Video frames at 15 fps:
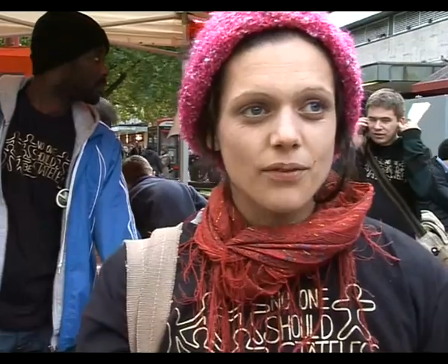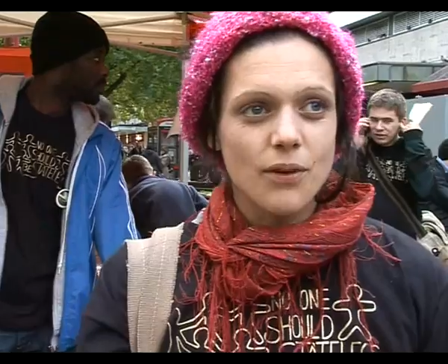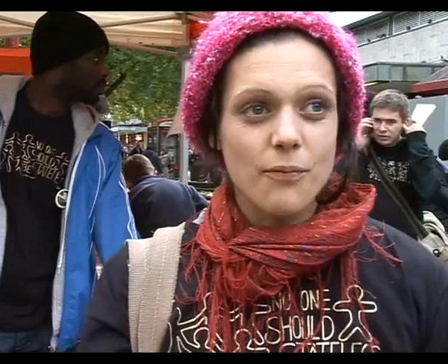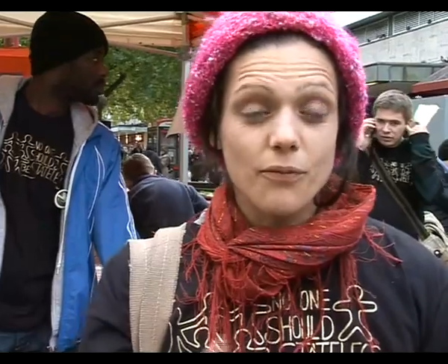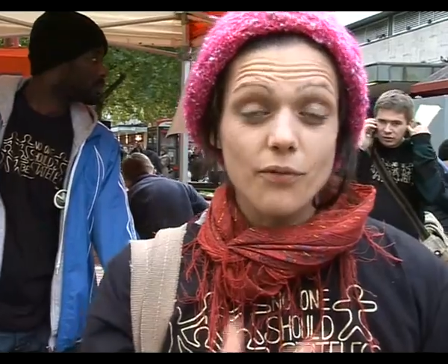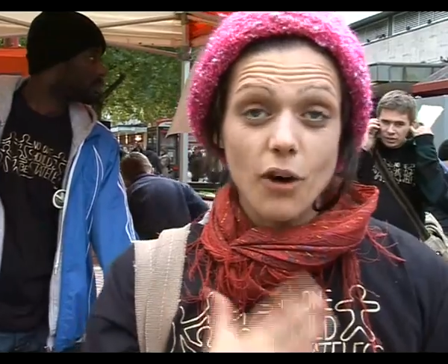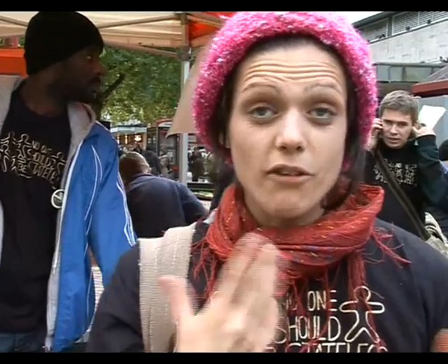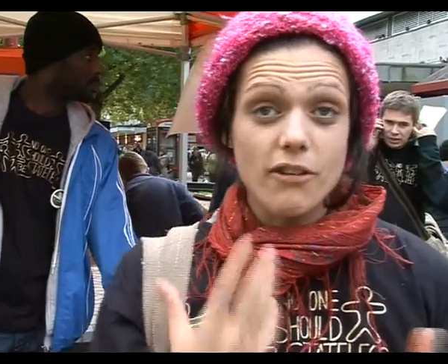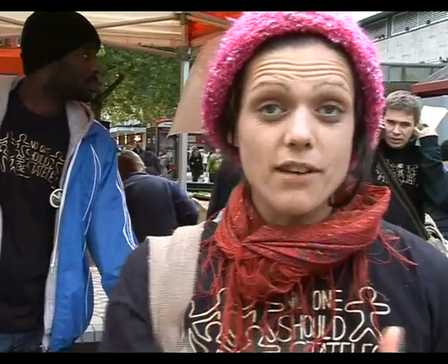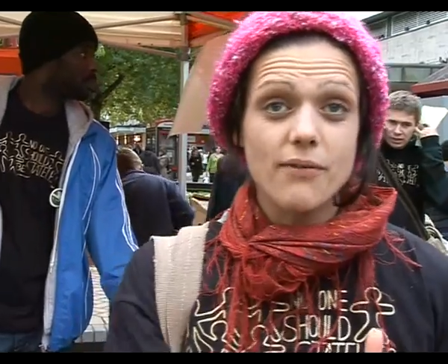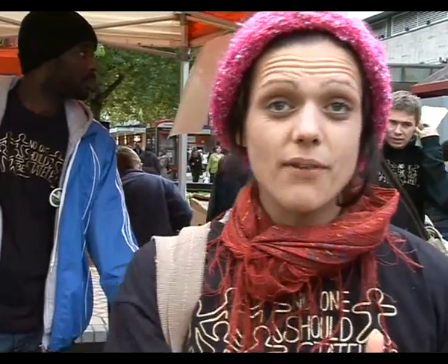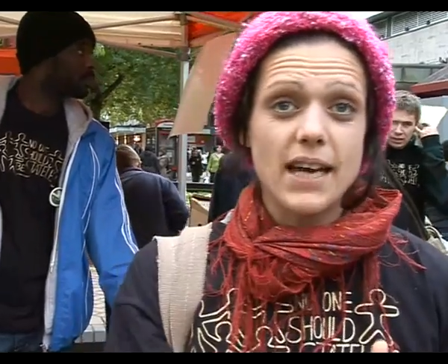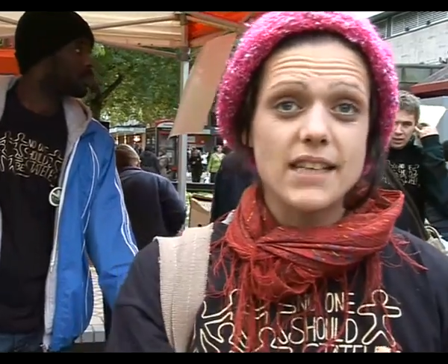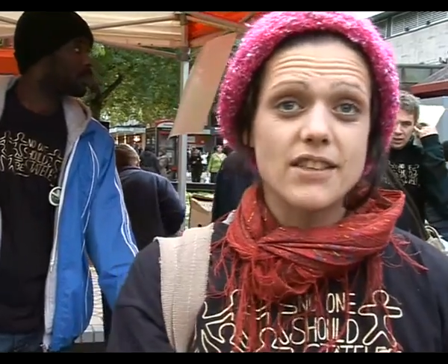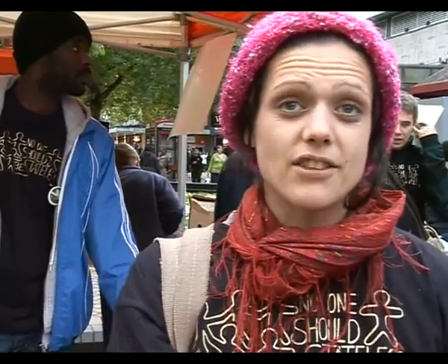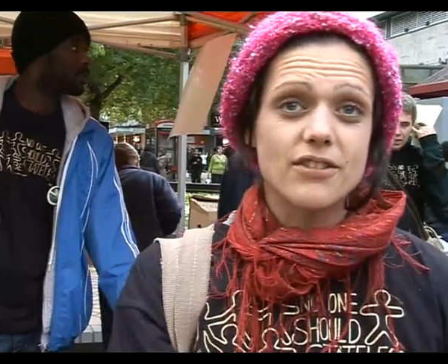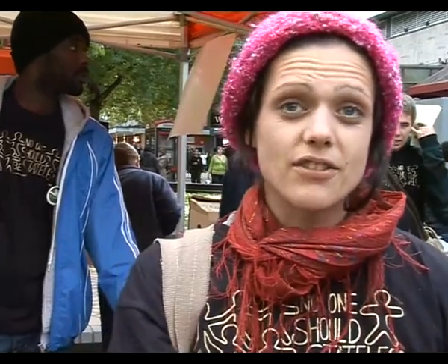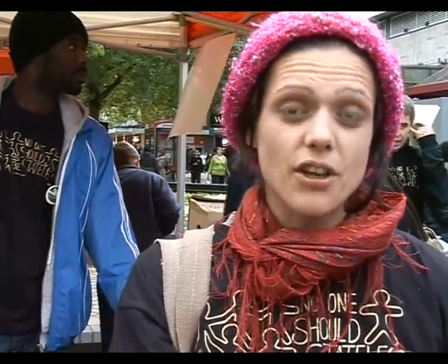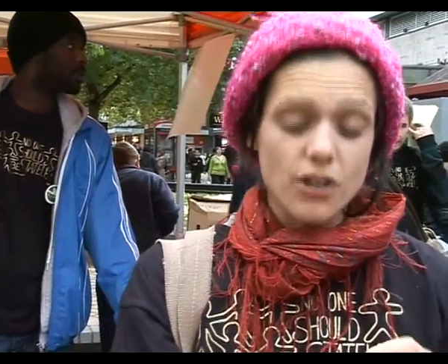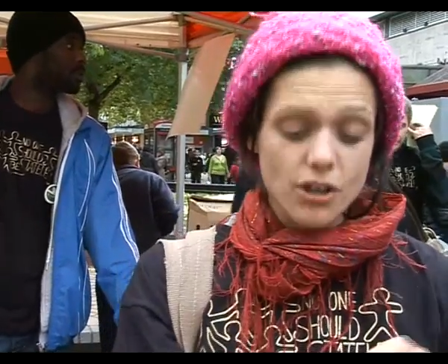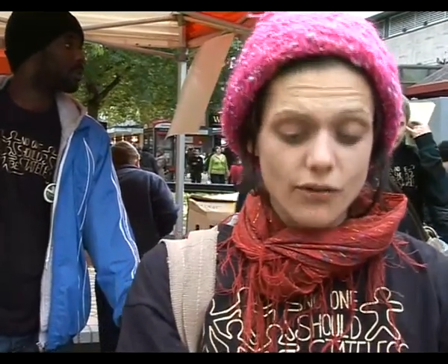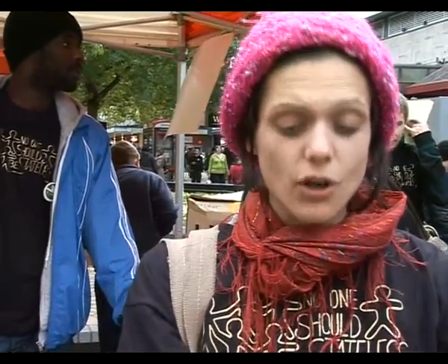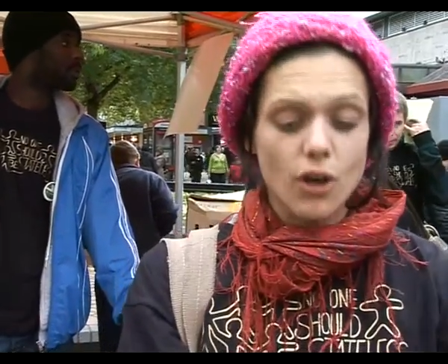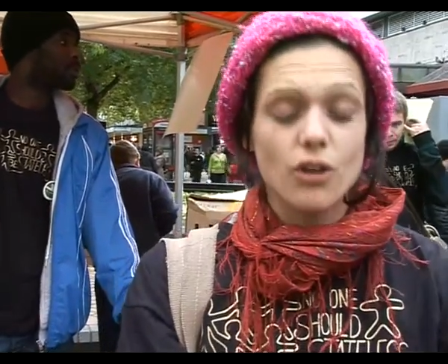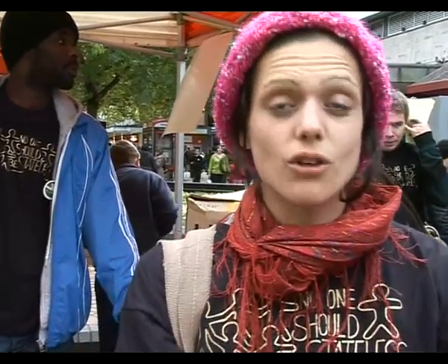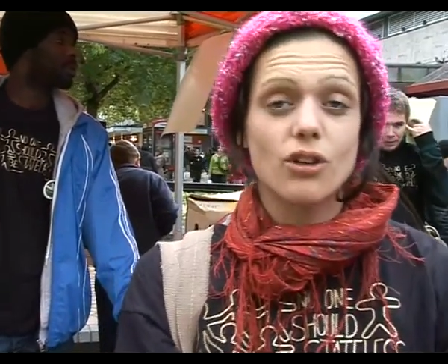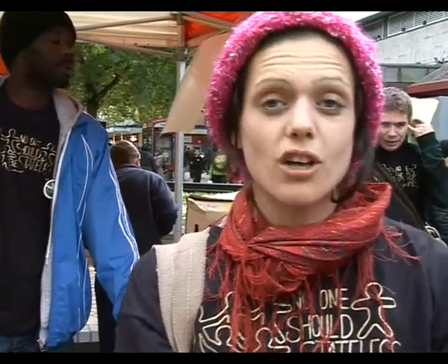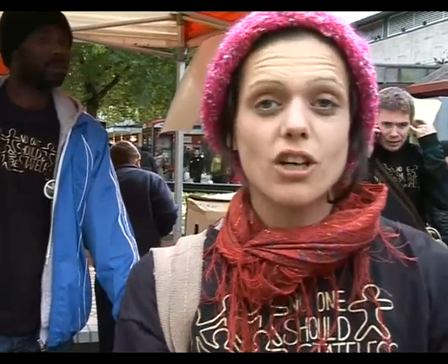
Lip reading: from foreign invasion. So you've got your